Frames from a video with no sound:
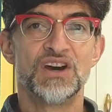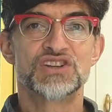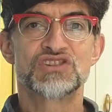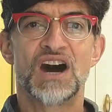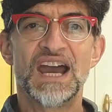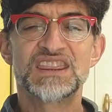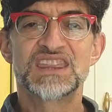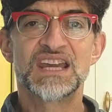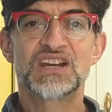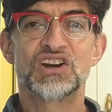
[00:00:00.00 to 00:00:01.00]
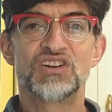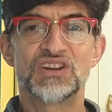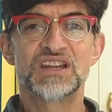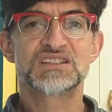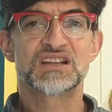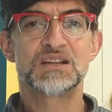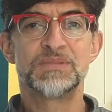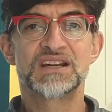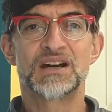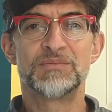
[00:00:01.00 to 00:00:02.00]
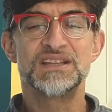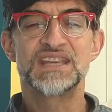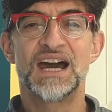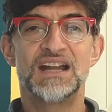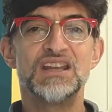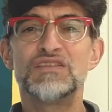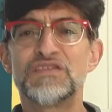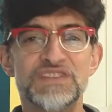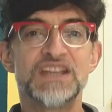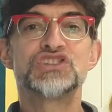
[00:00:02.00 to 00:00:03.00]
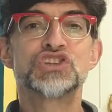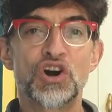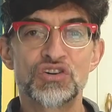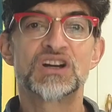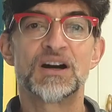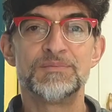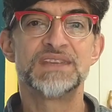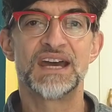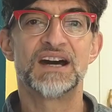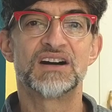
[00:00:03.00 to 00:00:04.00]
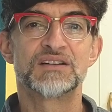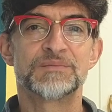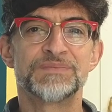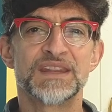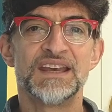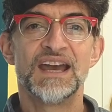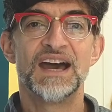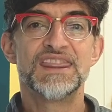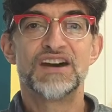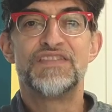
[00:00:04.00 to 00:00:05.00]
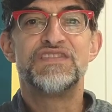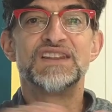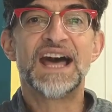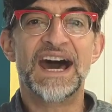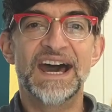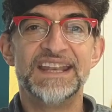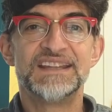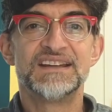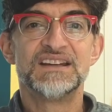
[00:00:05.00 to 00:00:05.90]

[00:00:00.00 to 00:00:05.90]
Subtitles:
So I think earnings are going to be coming down. Even if they don't come down and they're flat,